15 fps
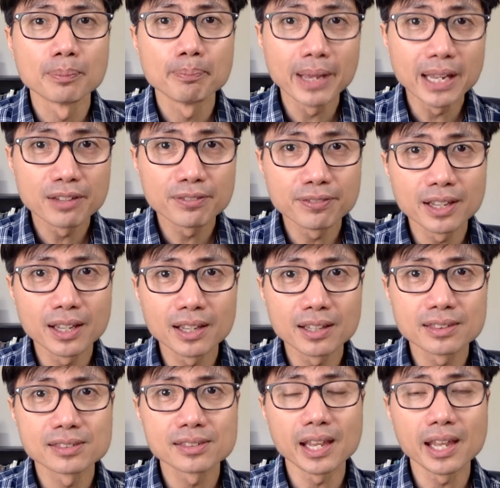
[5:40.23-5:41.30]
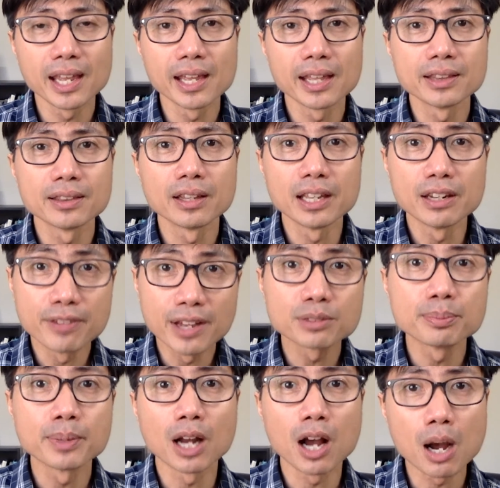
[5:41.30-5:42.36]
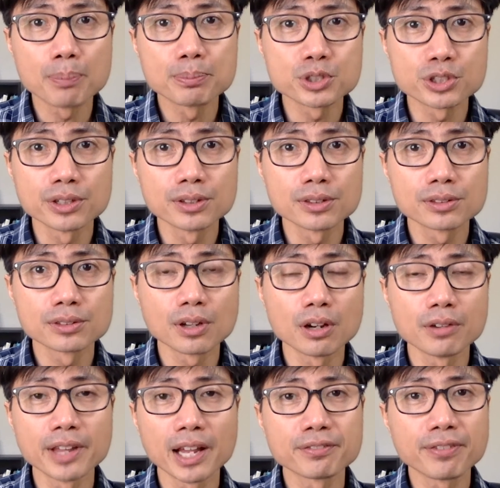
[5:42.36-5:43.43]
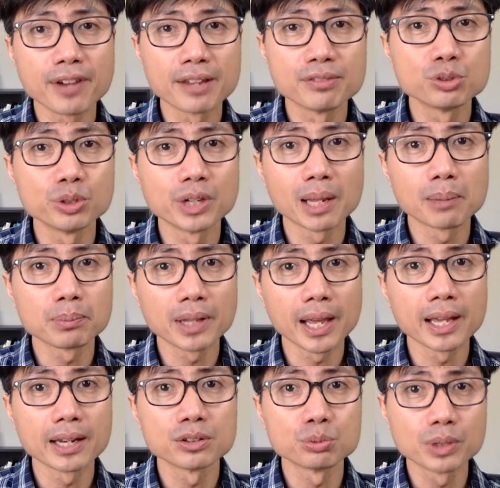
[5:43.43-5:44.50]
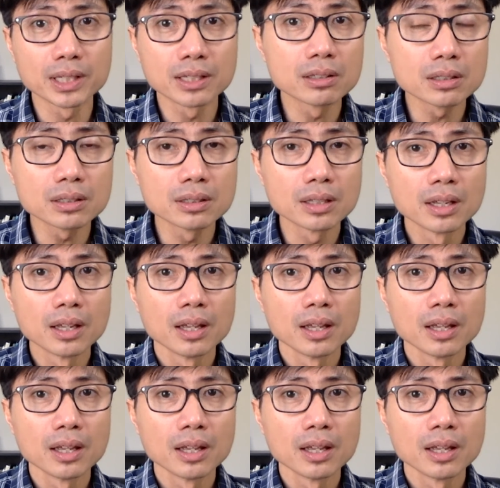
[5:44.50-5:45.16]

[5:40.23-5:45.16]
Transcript: benefits and the investment options of that 529 plan is really good,